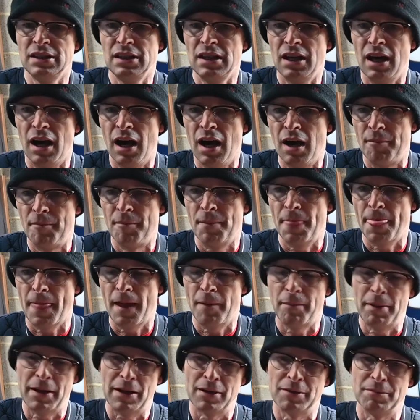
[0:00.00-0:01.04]

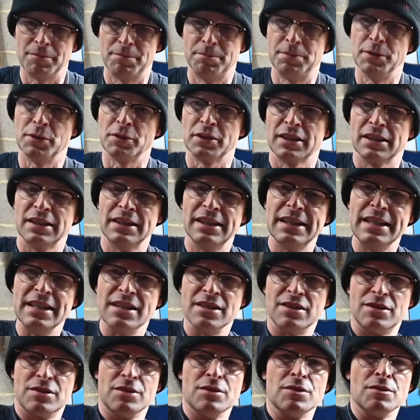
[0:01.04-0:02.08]
about building a
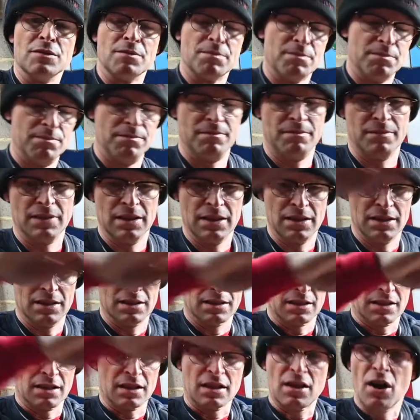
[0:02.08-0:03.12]
lean-to
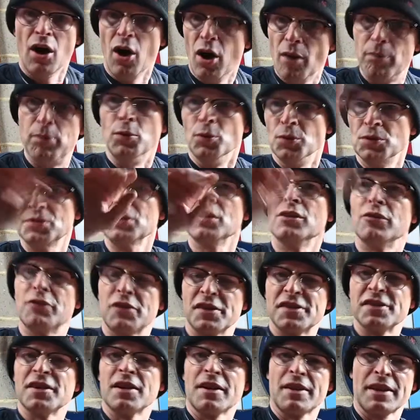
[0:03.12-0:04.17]
carport off the
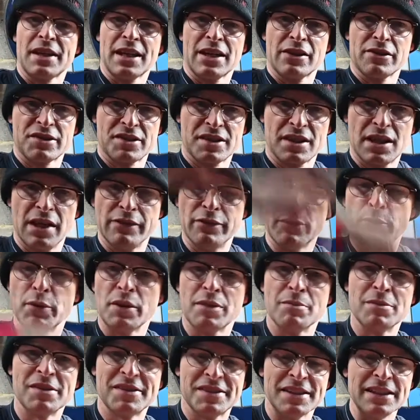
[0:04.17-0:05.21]
side of the garage to cover with
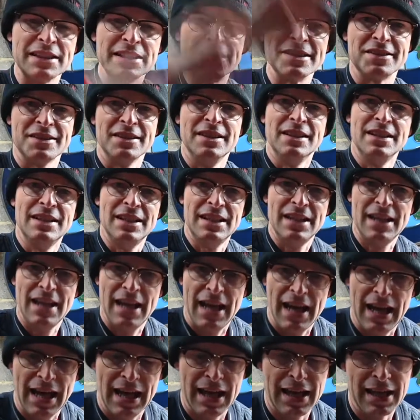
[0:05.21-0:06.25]
the Mercedes
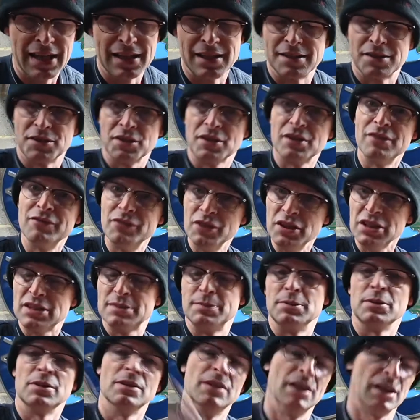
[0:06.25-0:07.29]
and the
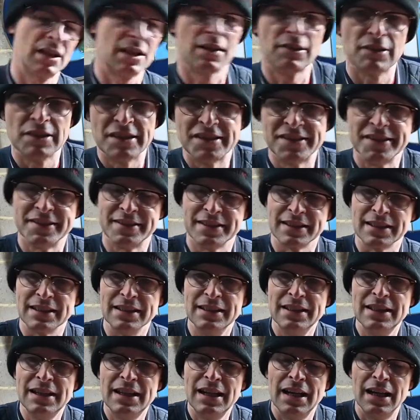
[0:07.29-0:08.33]
convertible are currently sitting,
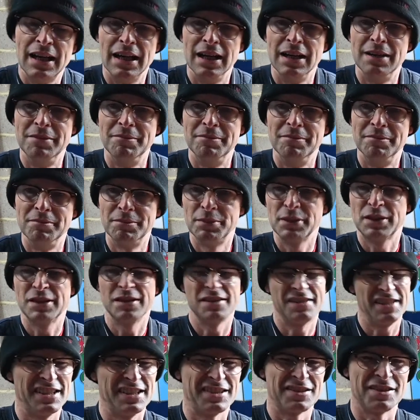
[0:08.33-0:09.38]

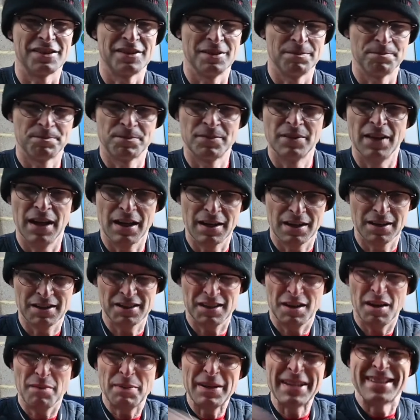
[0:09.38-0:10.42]
because just a
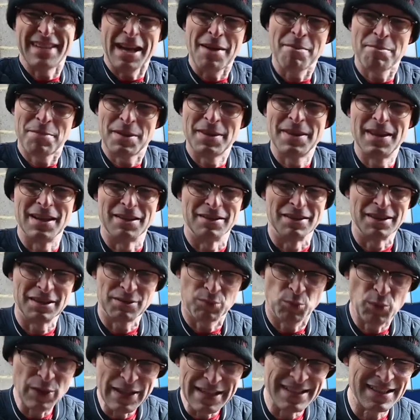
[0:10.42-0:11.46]
bit damp in there and
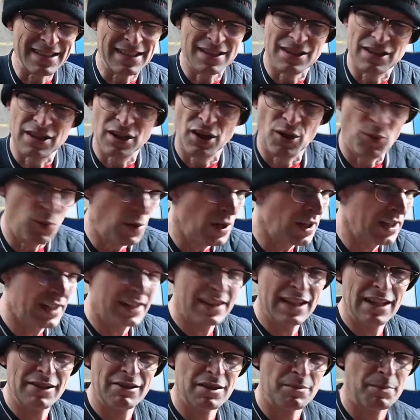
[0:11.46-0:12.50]
it's windy and you can't work in
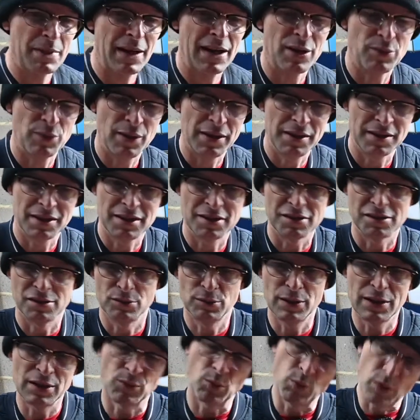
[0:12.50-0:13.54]
there in the bad weather because the
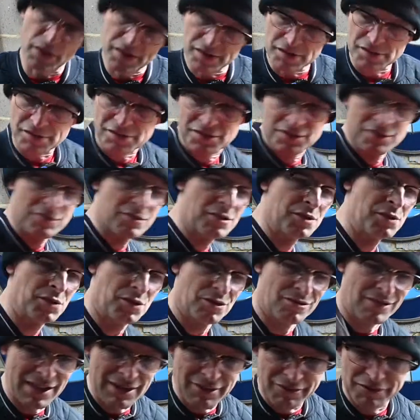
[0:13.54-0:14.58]
wind whistles through and the
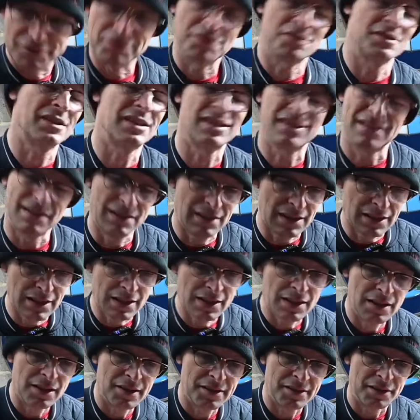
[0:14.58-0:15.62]
rain falls.
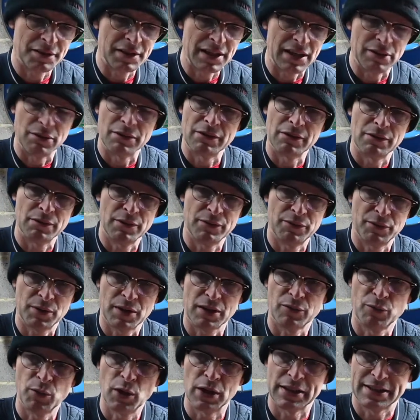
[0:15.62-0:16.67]
So yeah, we've kind
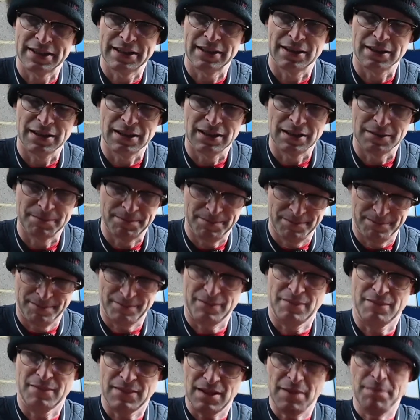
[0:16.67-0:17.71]
of worked out
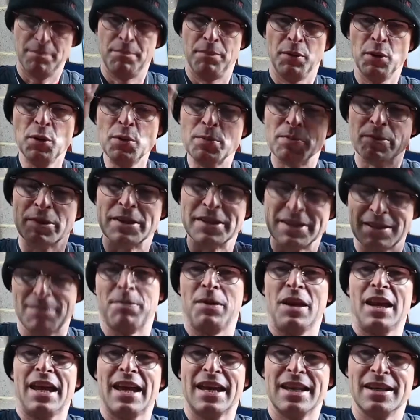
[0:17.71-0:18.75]
a blueprint, a
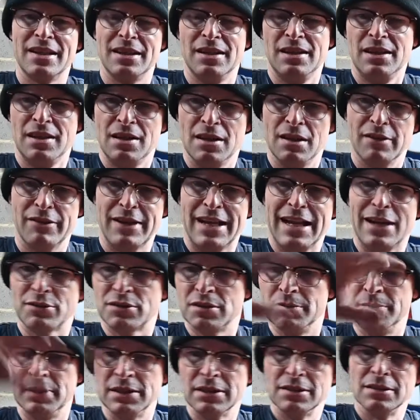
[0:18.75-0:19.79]
plan of how
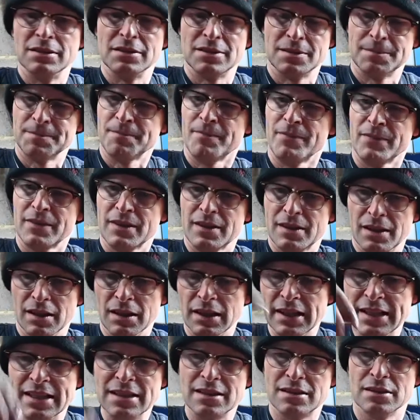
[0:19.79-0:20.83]
to build a
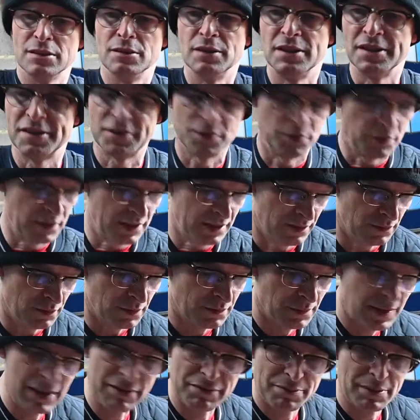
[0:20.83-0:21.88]
lean-to, and
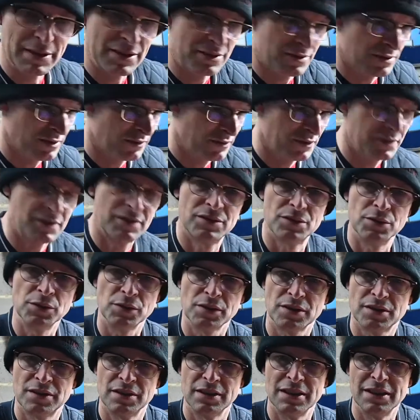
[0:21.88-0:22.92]
he was meant to have
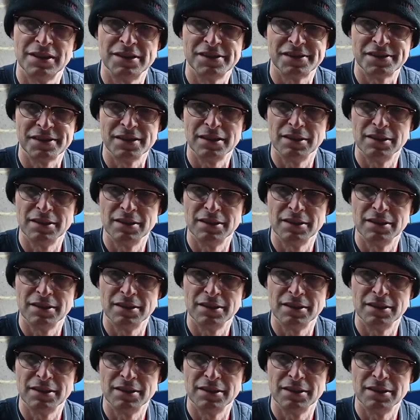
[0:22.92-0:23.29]
talked to his